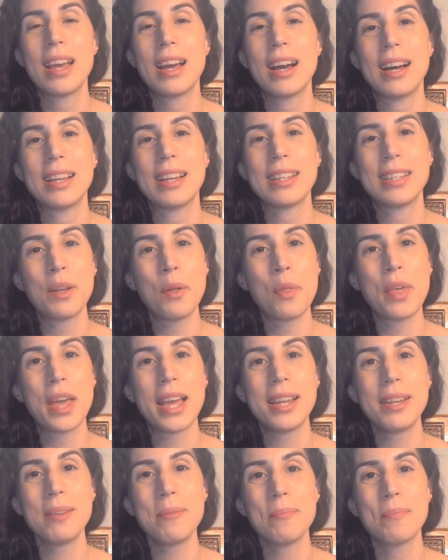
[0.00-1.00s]
Until
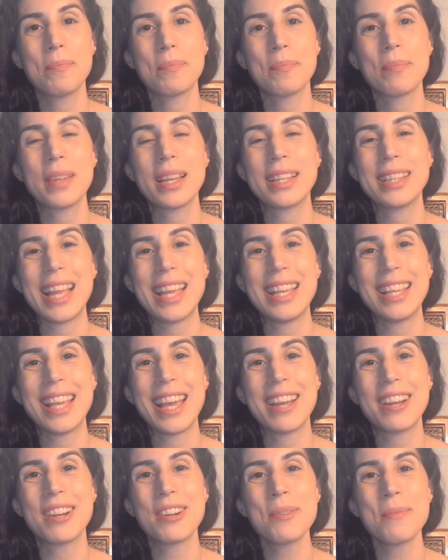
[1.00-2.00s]
then, take
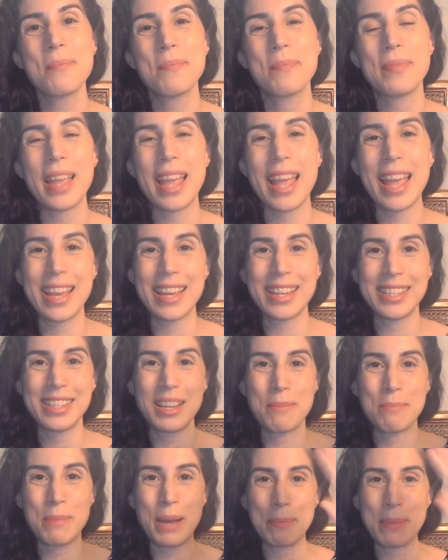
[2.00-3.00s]
care and
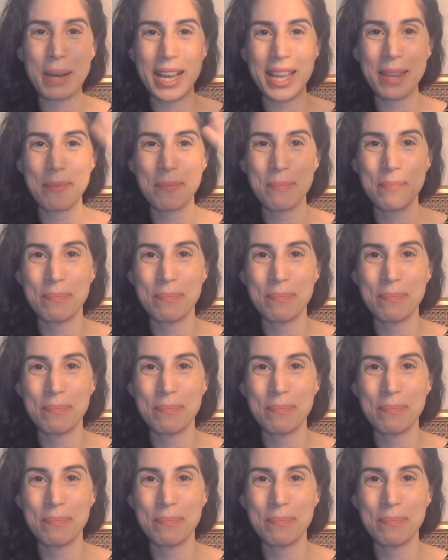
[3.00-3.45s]
bye-bye.